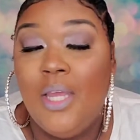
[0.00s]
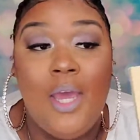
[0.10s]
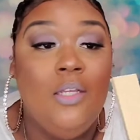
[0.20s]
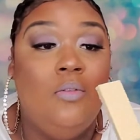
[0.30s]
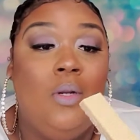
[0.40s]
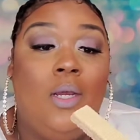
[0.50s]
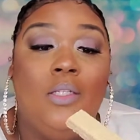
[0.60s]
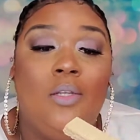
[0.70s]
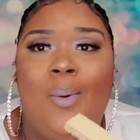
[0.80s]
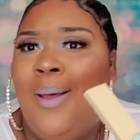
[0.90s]
hazelnut,
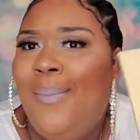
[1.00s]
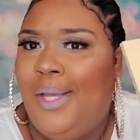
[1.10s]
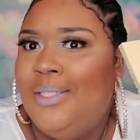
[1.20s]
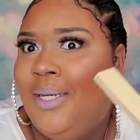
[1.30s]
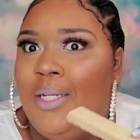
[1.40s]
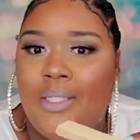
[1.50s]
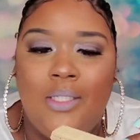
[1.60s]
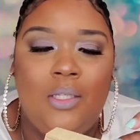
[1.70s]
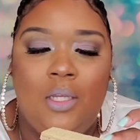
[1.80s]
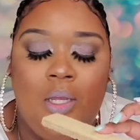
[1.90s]
so I imagine that this
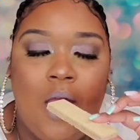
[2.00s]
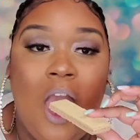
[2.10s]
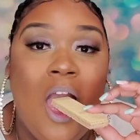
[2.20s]
is good.